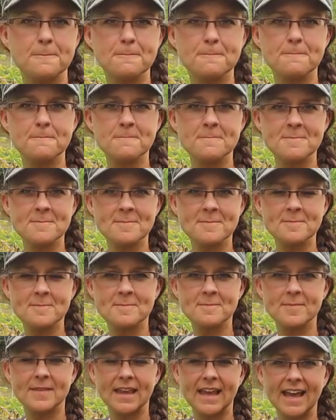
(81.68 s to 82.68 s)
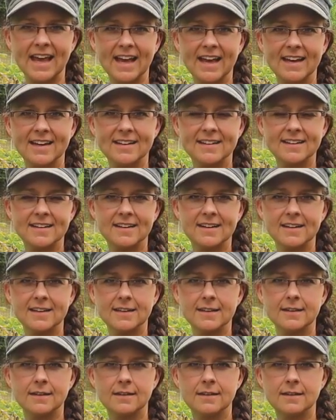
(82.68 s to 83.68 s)

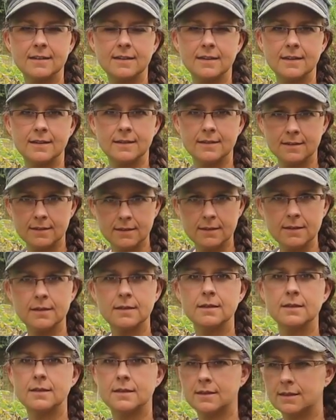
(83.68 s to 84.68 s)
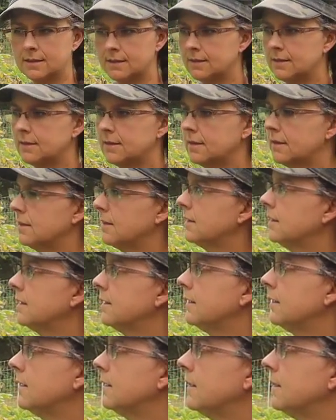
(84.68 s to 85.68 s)

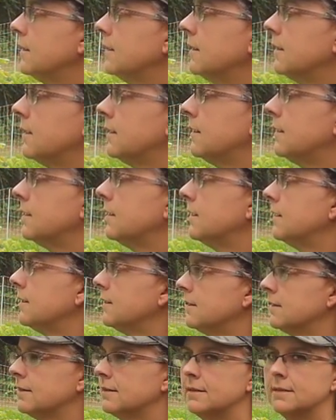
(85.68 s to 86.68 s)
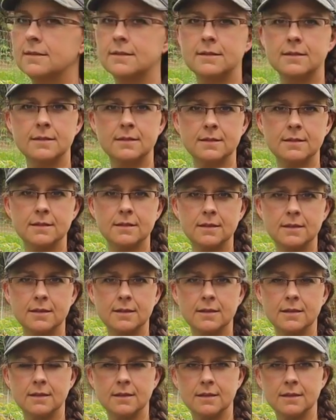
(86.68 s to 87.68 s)

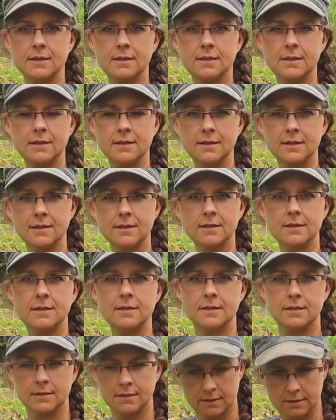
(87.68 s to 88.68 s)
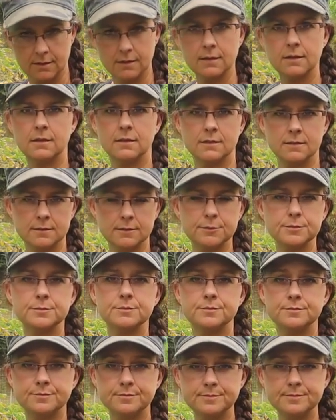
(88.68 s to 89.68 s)

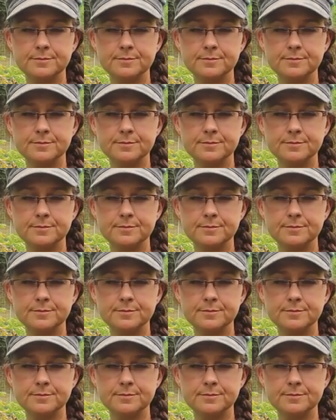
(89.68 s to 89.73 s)
No words are spoken by the person on screen.